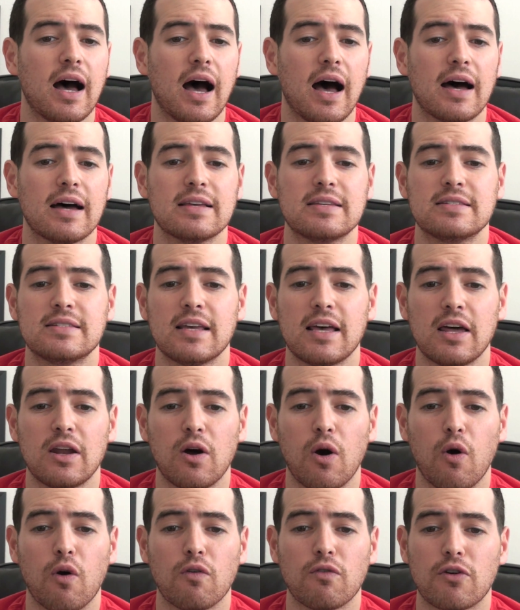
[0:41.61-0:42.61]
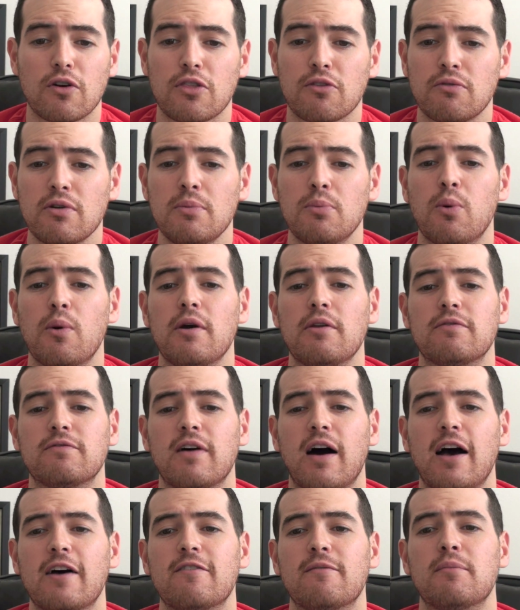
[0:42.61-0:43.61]
Uh, said over
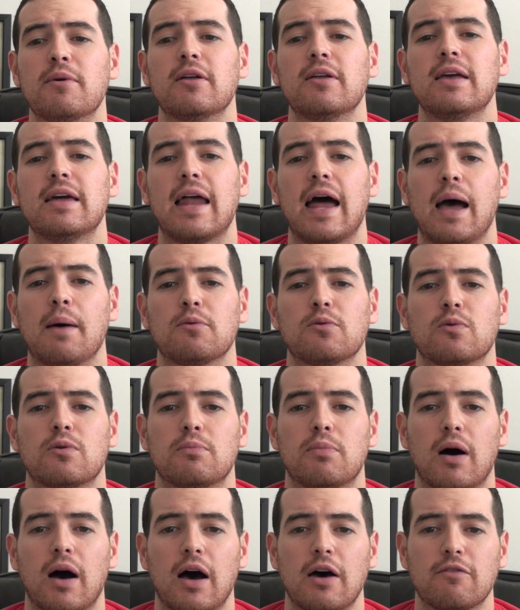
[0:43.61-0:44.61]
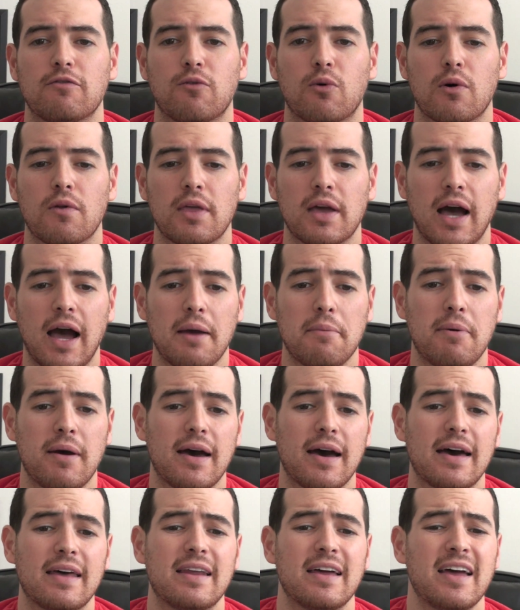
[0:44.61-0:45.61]
3.5 million apps were bought for the
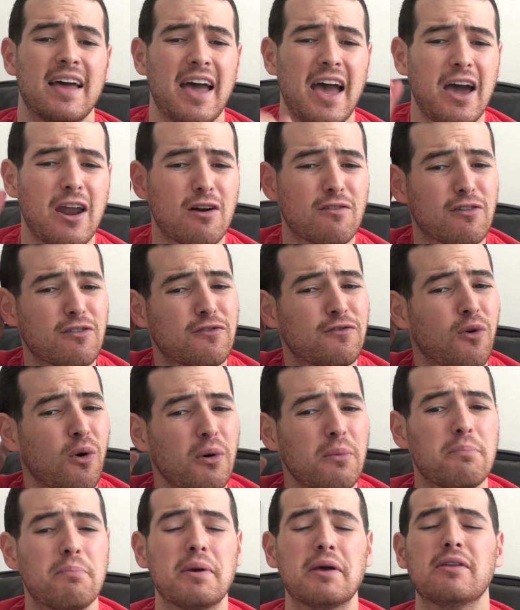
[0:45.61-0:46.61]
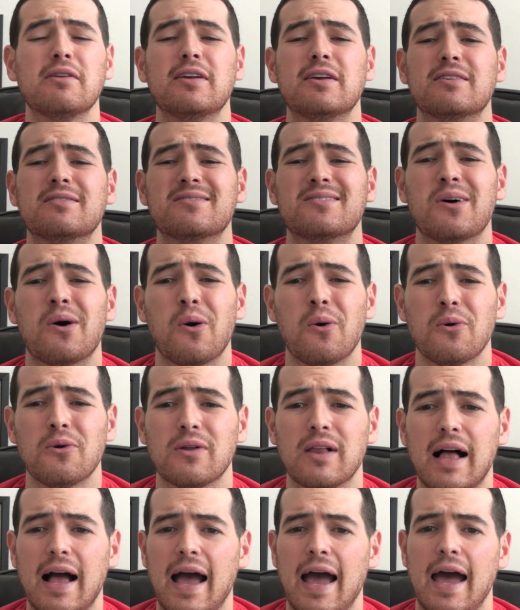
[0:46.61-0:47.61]
iPad, and over 4 billion
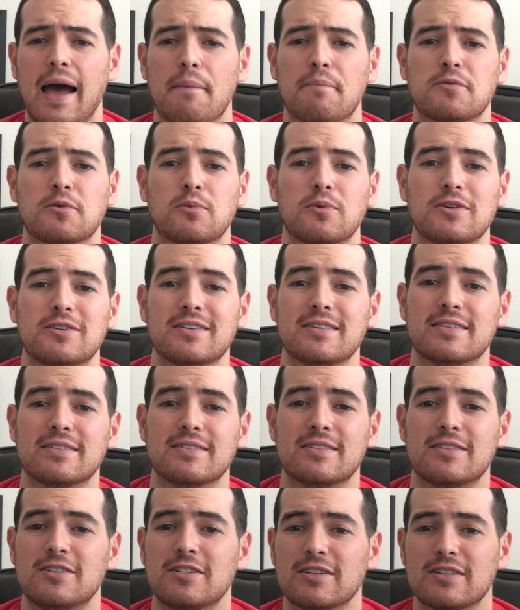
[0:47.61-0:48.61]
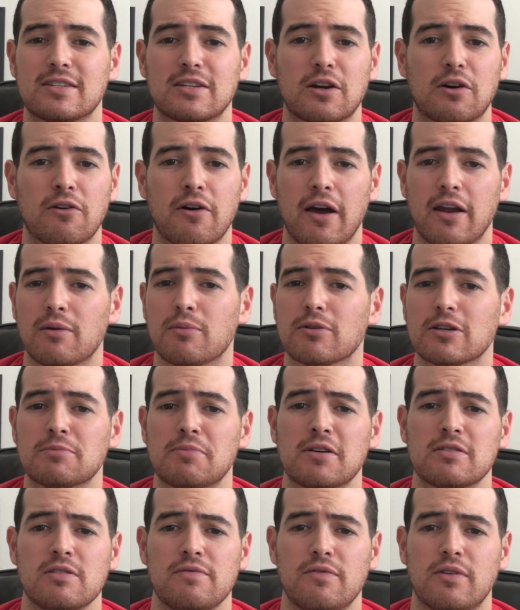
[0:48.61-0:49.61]
total apps, which is just incredible,
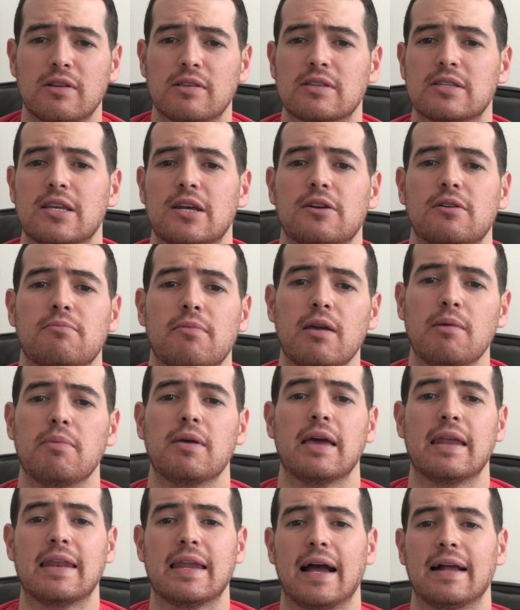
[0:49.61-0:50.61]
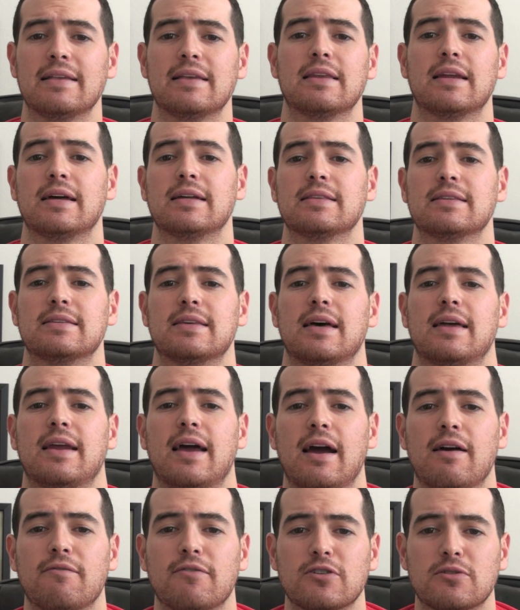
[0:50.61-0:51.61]
especially if you consider maybe a 99
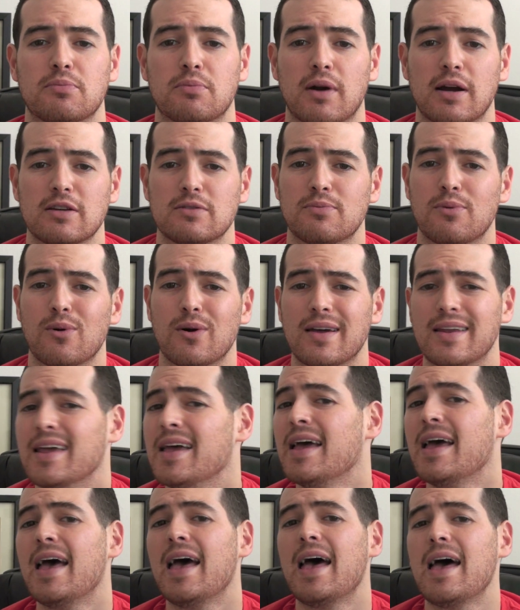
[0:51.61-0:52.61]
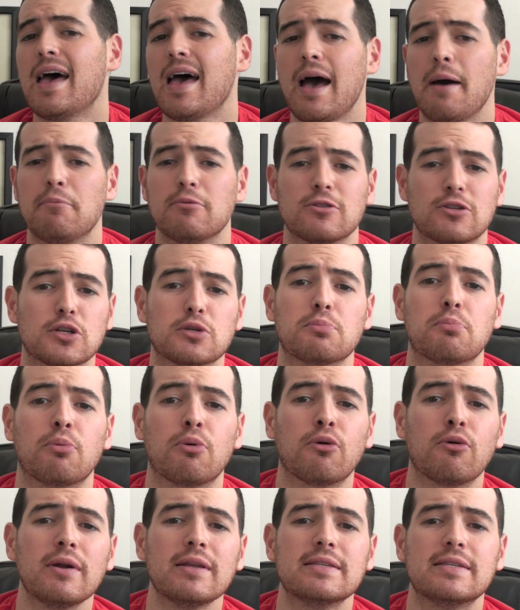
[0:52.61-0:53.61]
cent average price point. Apple's just
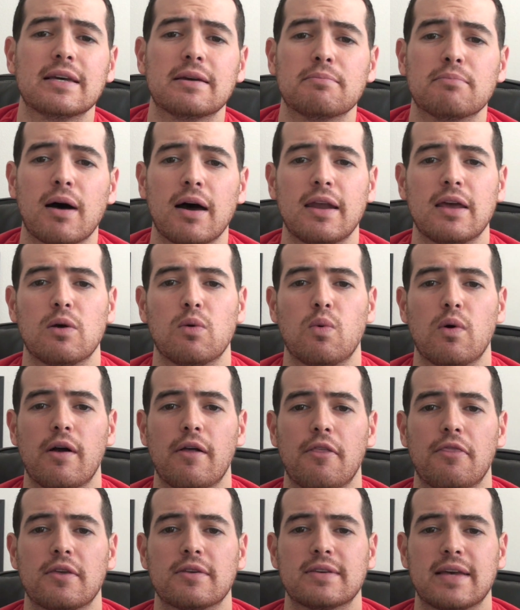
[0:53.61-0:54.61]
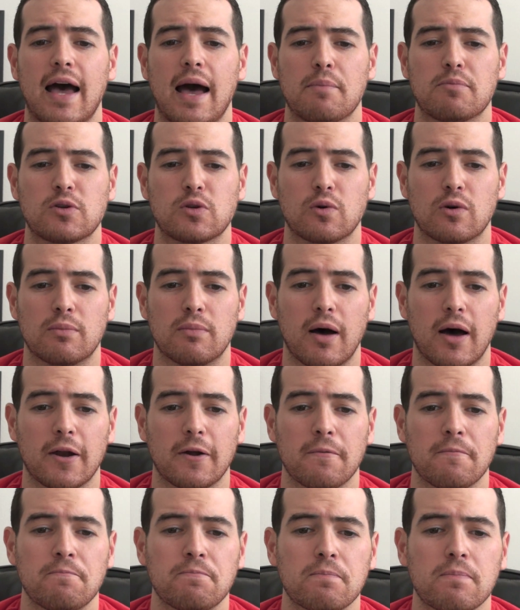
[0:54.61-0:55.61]
printing money with this App Store
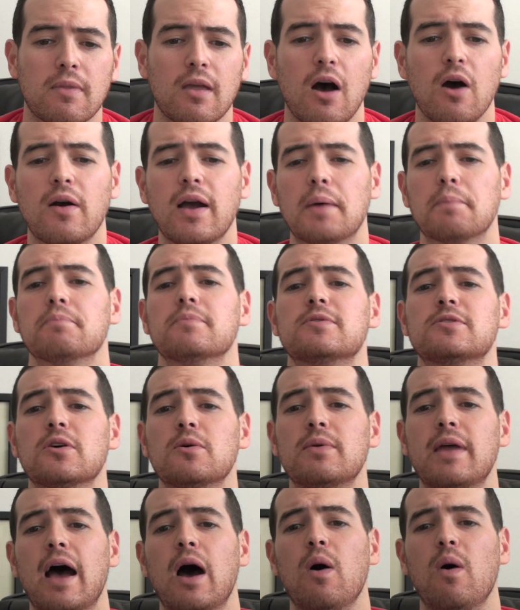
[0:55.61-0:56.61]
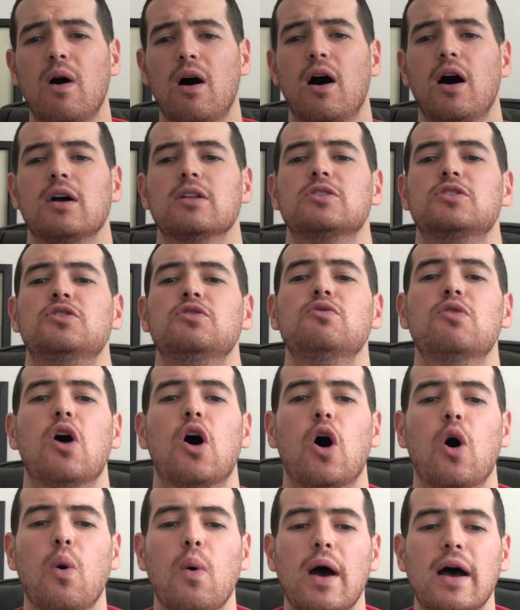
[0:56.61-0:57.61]
model. Okay, so now on to
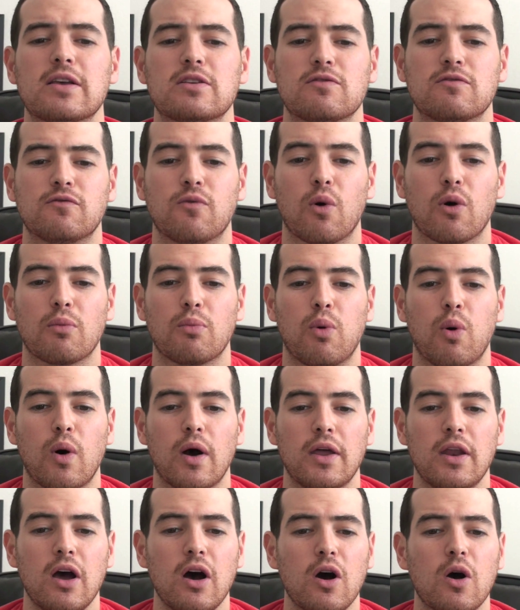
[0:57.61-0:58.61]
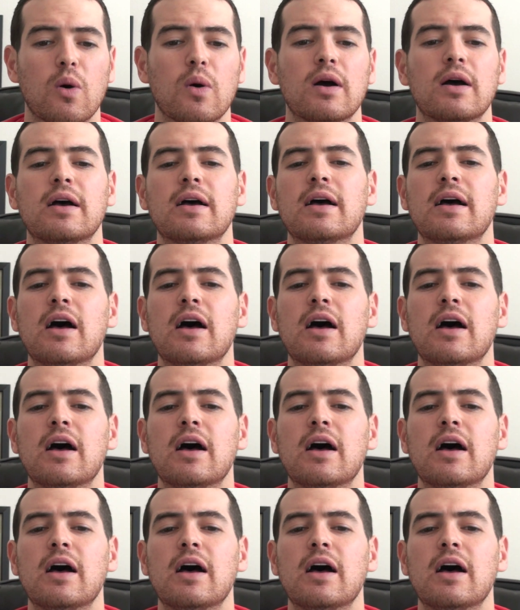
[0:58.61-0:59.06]
OS 4.0.